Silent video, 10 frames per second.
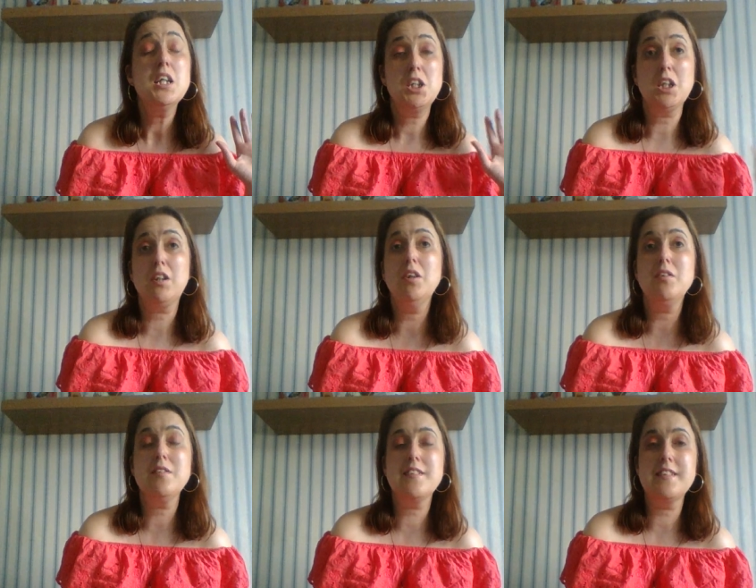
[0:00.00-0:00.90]

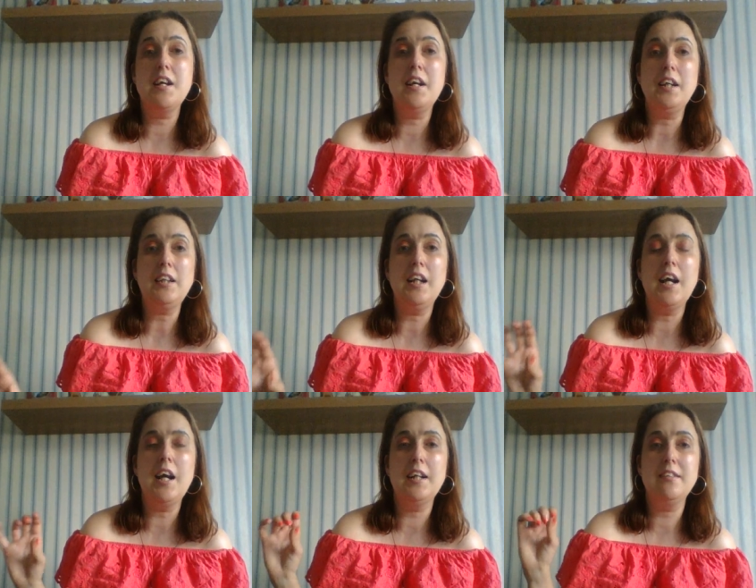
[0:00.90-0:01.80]
jacuzzi
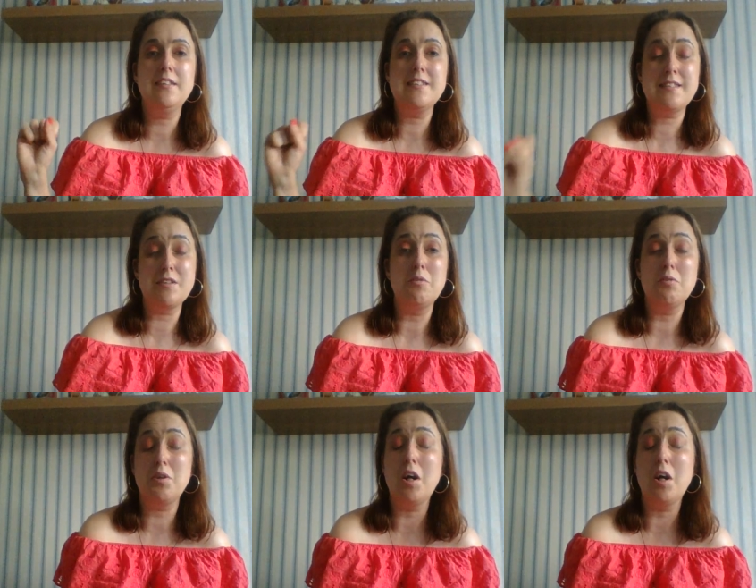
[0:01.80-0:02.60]
and sauna.